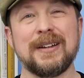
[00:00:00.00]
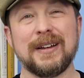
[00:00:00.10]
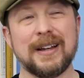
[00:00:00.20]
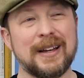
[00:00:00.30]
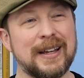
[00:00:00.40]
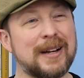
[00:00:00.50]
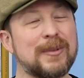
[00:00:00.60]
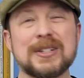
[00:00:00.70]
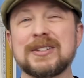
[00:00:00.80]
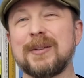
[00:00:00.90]
and I'm
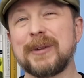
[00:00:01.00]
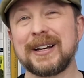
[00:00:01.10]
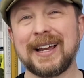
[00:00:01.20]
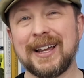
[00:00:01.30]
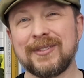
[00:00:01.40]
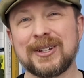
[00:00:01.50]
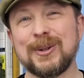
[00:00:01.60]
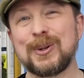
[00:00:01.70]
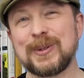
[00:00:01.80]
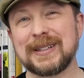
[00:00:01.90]
going to start by not having
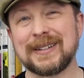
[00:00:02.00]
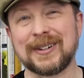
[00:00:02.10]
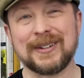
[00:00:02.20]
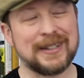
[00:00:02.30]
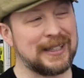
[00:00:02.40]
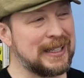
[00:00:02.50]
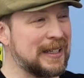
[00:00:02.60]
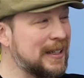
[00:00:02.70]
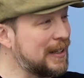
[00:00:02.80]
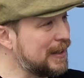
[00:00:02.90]
Coke with dinner.
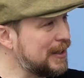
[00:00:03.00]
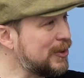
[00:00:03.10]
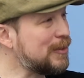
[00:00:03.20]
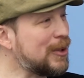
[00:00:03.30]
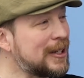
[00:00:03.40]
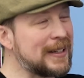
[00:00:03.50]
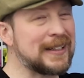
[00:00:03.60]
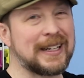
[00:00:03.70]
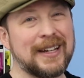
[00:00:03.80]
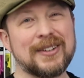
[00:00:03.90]
You can mark on
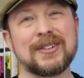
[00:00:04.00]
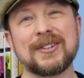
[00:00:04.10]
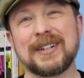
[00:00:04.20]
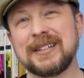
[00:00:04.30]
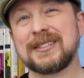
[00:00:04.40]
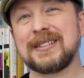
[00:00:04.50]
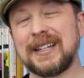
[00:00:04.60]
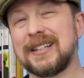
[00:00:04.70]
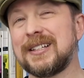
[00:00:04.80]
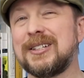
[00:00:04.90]
the calendar each
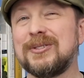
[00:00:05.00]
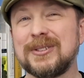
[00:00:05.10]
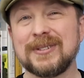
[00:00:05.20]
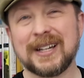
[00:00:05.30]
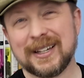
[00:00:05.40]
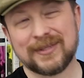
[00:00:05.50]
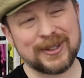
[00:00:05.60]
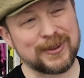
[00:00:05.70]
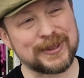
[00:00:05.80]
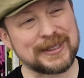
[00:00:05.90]
day that you do not have
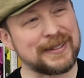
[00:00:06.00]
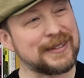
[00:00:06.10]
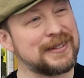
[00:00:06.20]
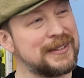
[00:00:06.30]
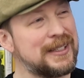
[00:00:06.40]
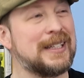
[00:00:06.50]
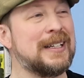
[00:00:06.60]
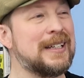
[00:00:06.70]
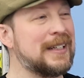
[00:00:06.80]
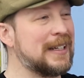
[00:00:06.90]
Coke with dinner.
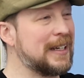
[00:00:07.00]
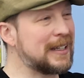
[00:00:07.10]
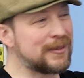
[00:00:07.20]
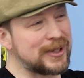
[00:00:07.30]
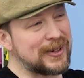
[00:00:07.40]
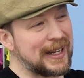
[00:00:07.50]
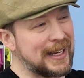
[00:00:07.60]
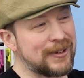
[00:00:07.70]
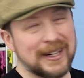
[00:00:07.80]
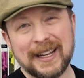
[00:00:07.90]
And then when you
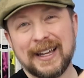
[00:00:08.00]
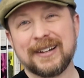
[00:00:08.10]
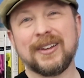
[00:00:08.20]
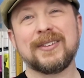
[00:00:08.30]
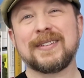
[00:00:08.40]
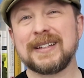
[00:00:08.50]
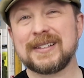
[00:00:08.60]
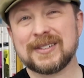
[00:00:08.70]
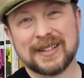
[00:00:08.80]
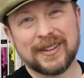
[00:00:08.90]
want to add other
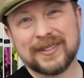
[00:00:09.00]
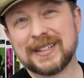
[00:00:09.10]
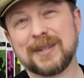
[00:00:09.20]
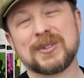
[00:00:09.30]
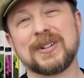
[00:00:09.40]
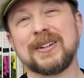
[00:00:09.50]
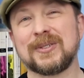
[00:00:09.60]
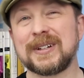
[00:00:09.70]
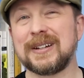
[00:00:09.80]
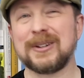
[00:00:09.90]
things, other times you're not
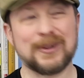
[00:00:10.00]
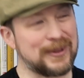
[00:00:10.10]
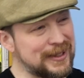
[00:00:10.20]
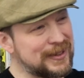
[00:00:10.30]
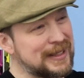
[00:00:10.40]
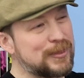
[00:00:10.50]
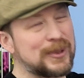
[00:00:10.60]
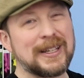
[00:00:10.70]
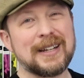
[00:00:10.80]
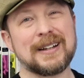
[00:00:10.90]
drinking Coke, you can
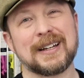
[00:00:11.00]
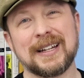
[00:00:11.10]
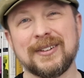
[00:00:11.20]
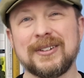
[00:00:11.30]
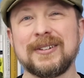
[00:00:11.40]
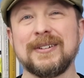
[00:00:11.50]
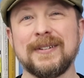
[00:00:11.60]
put that on a calendar.